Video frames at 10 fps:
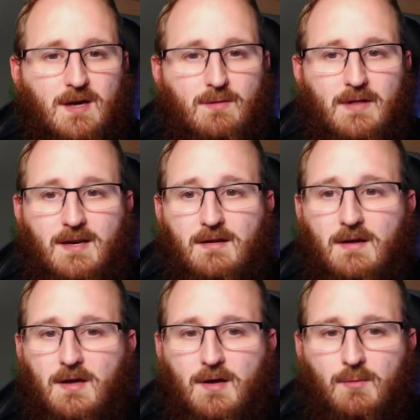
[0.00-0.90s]
then.
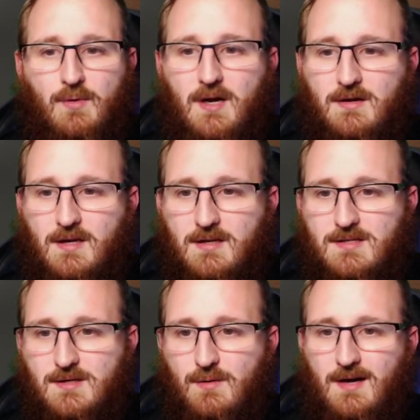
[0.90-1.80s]
We are going to
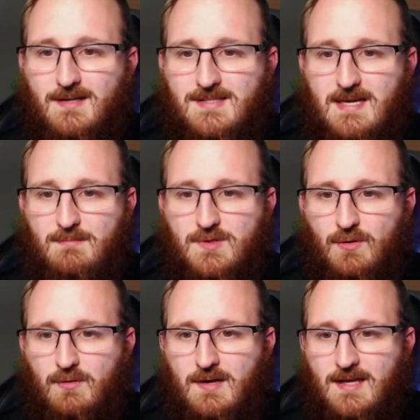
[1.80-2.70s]
do our team
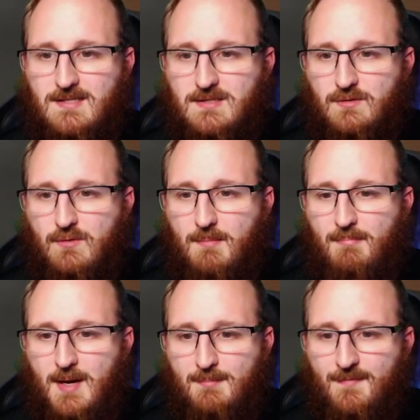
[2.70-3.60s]
talk. Let's do a
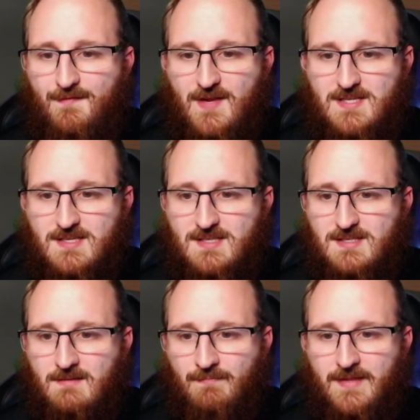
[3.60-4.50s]
pump fists.
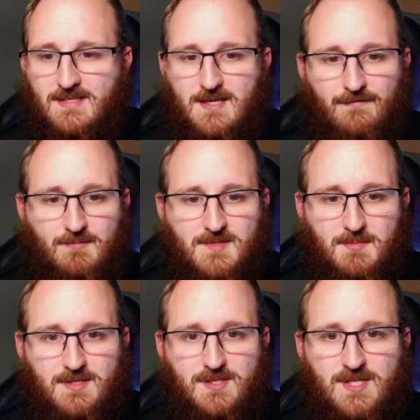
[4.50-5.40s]
Let's give them
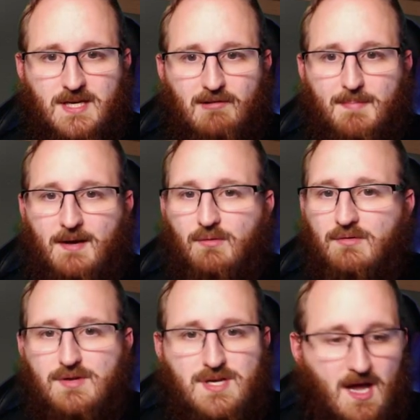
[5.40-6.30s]
something to cheer about.
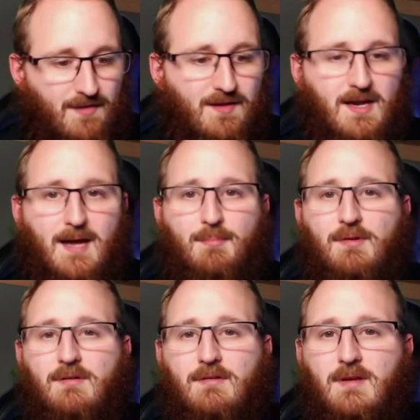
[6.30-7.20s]
Nothing
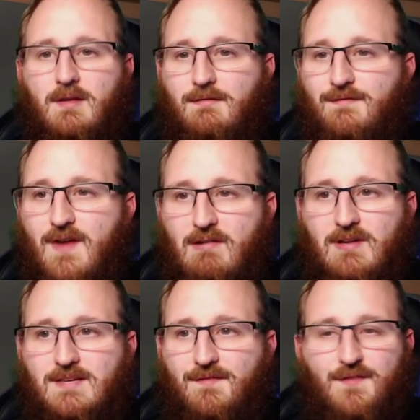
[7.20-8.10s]
happened.
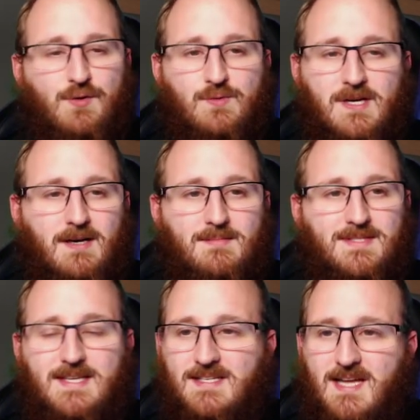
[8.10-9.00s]
Very few times
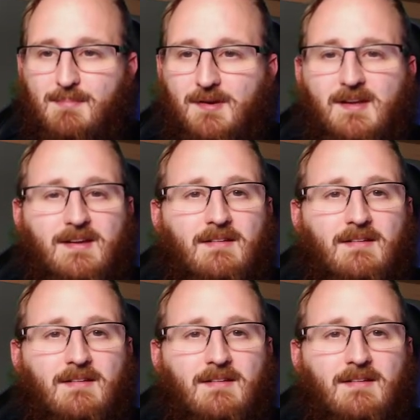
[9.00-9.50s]
things happen here.